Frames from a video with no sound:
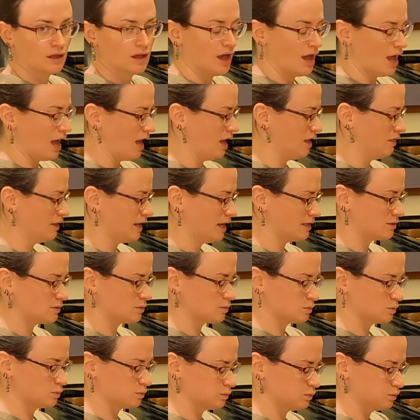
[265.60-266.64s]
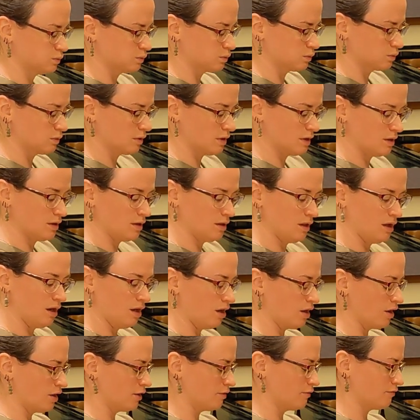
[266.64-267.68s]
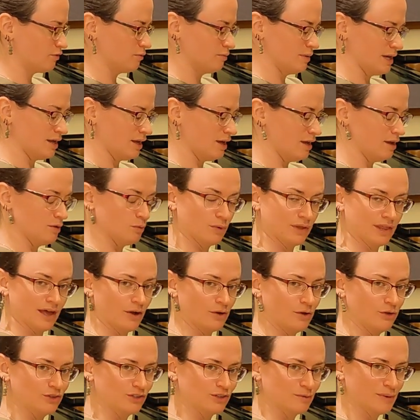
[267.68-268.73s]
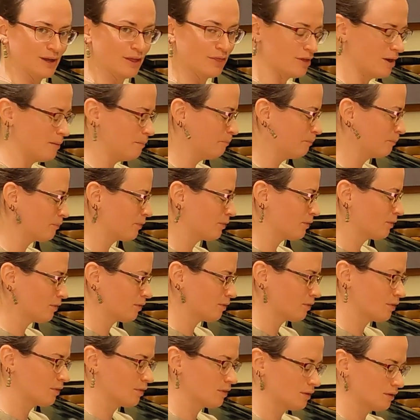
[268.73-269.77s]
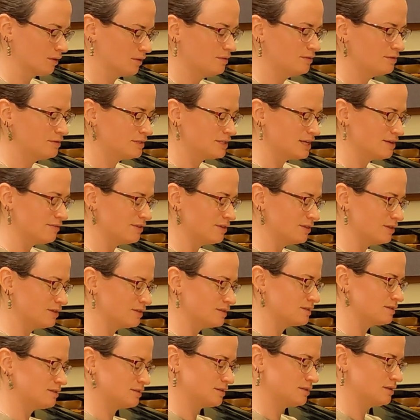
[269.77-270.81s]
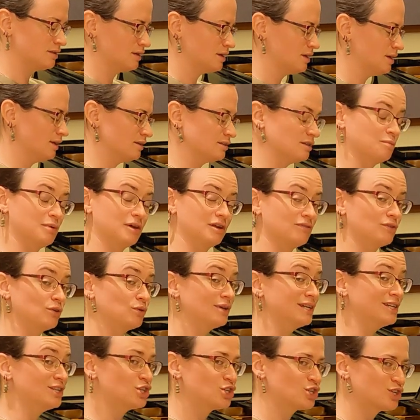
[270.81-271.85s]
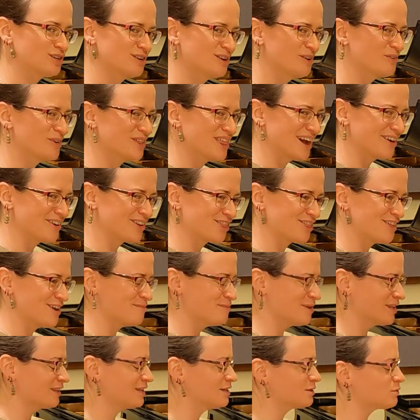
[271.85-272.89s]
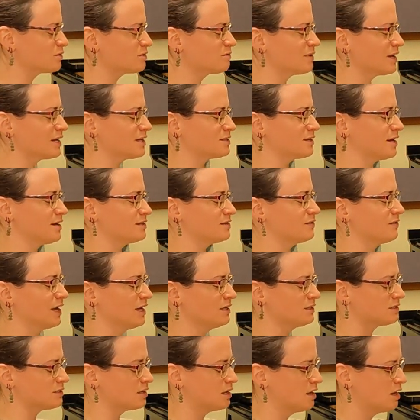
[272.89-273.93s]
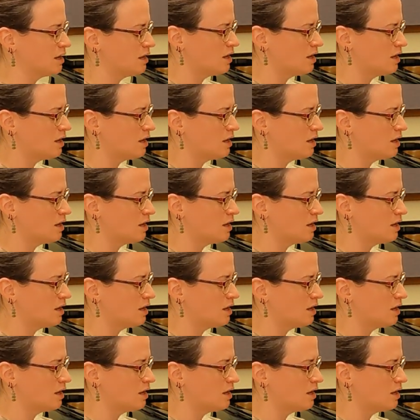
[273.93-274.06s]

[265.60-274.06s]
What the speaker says: And that's real hard for me to hit without using my thumb. 7th is a bit of a reach without a thumb, at least with my size of hands.